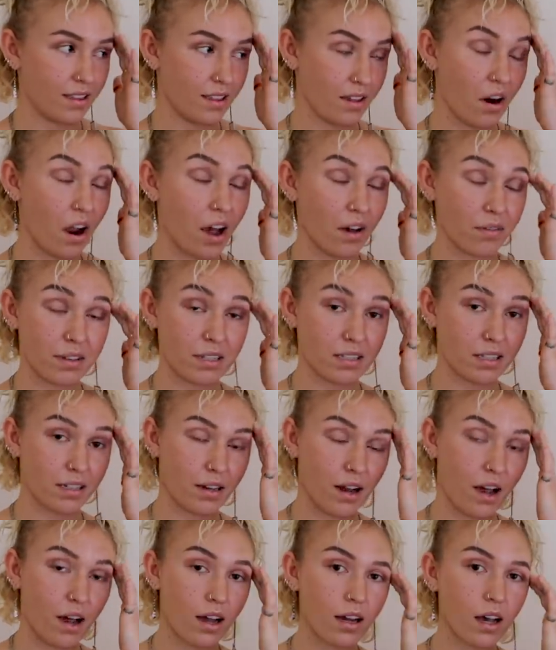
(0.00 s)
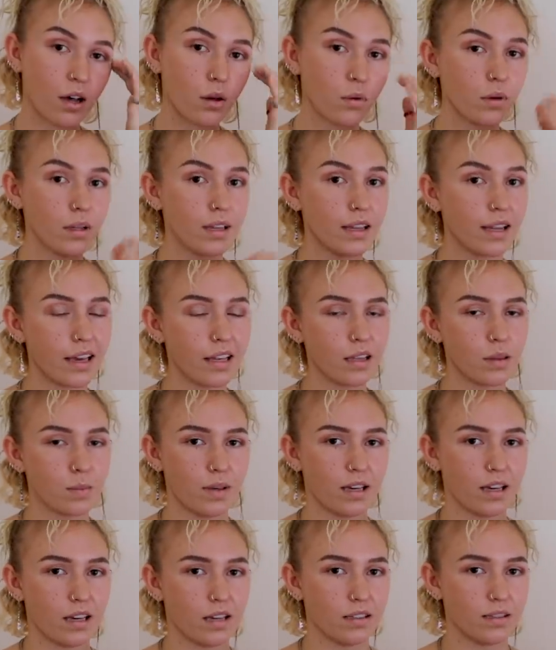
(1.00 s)
they're obviously not all one length
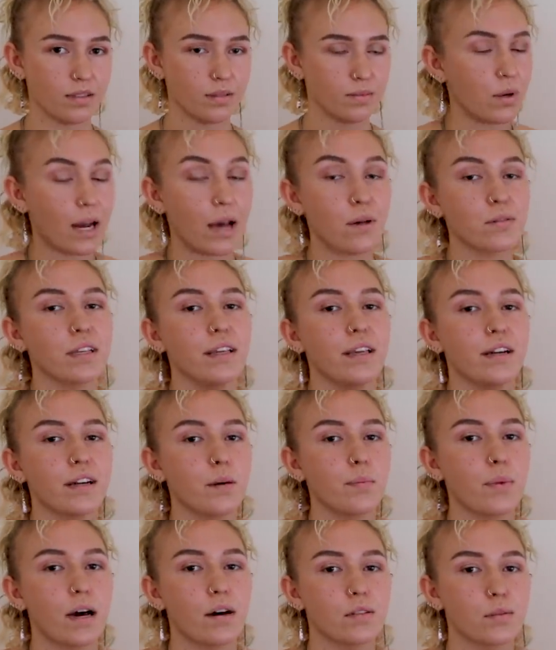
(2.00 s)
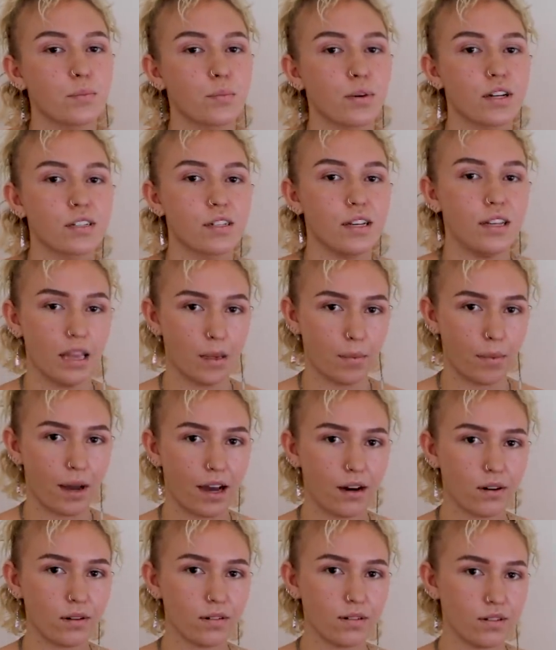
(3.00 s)
because when I was in Europe I was brushing them
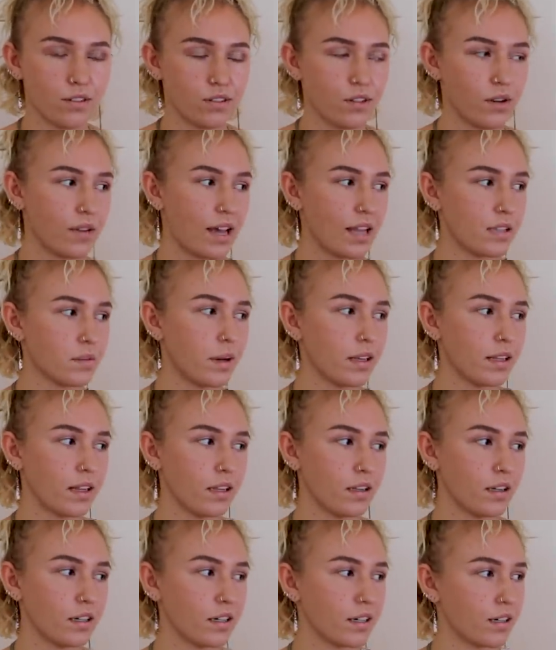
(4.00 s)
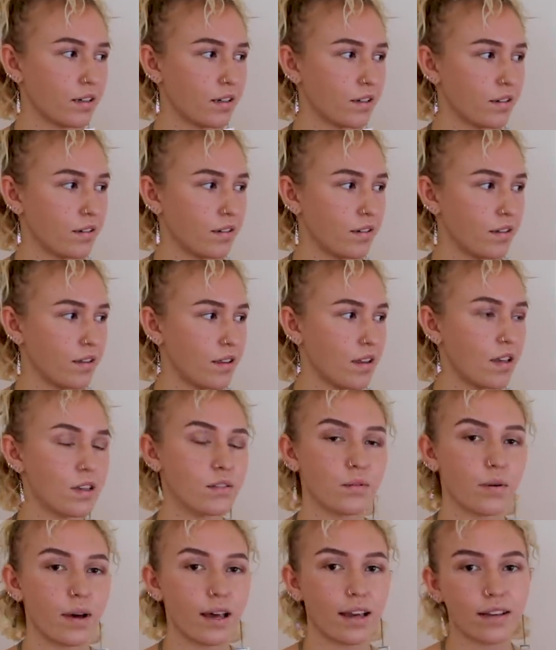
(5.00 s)
out. So that's why they look
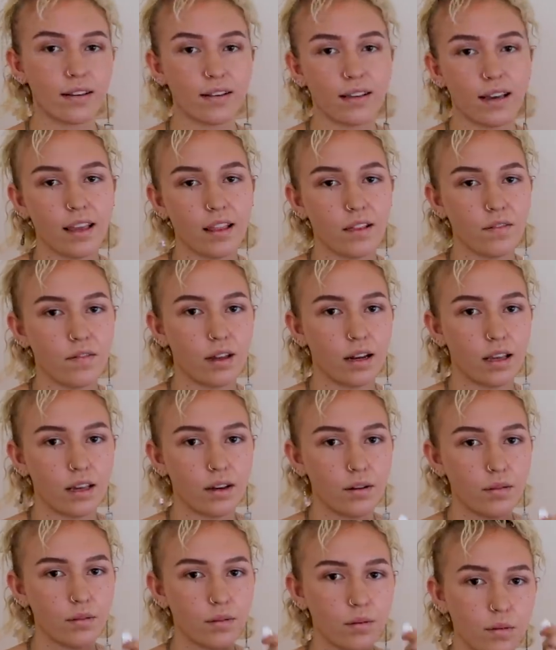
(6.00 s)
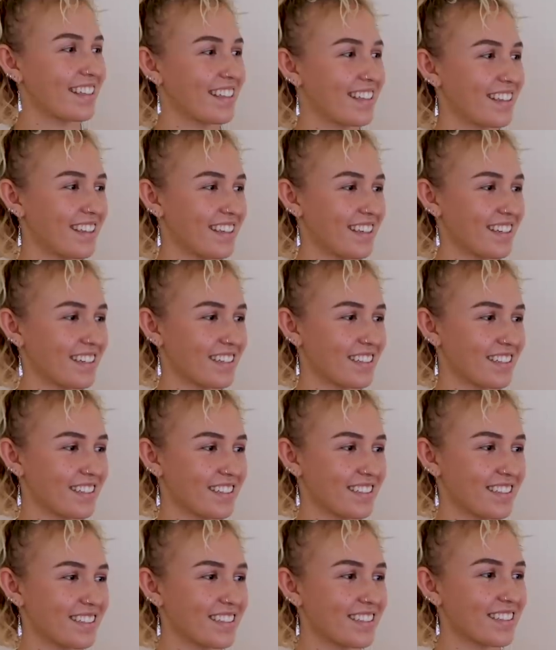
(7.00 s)
this way in the video. Taking
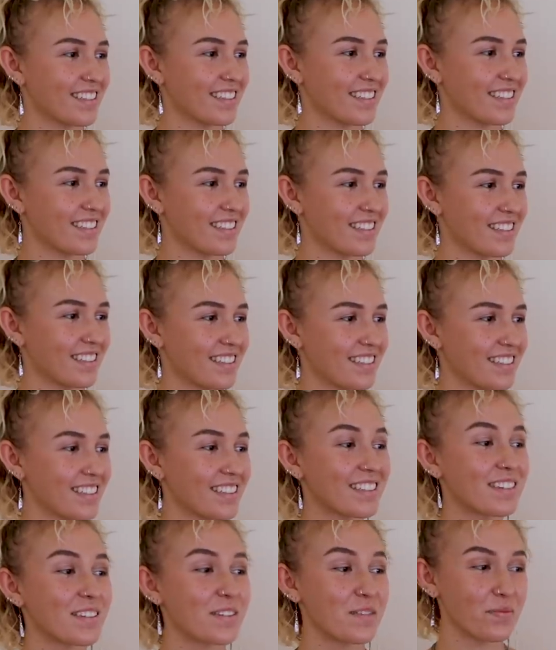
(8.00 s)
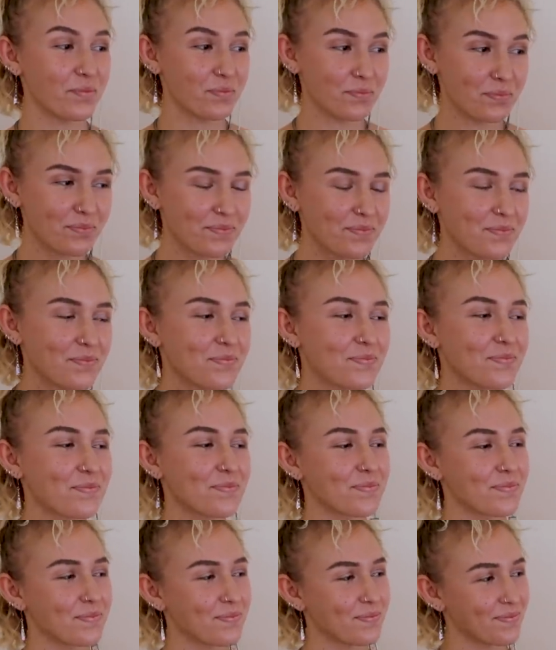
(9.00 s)
out my dreadlocks. I've had my dreads
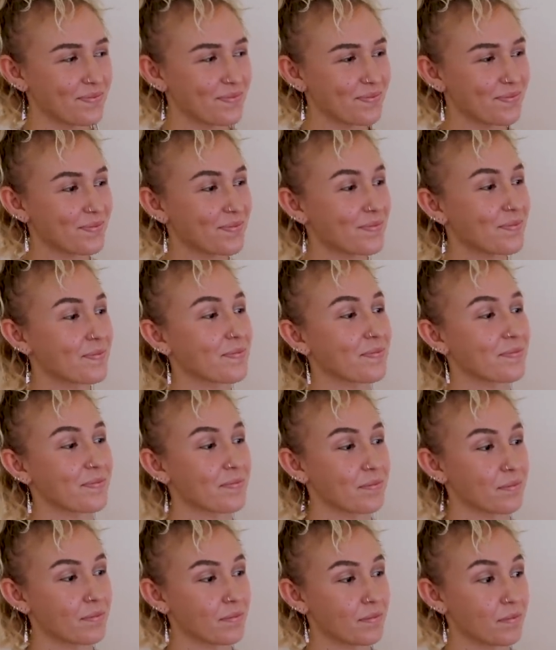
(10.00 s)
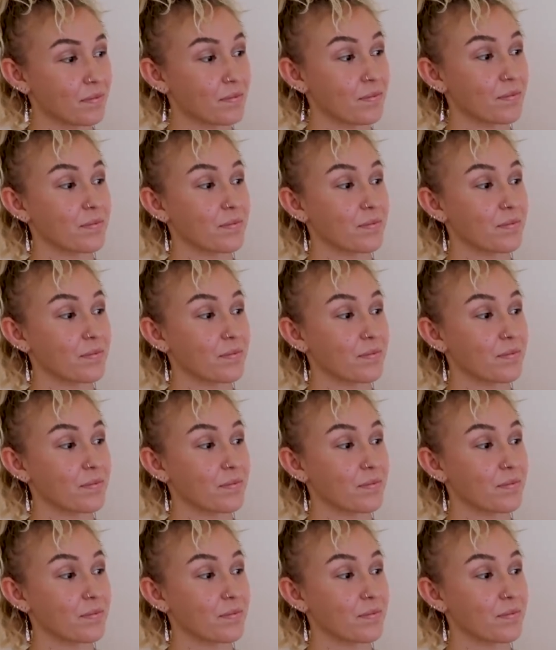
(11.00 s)
for three years.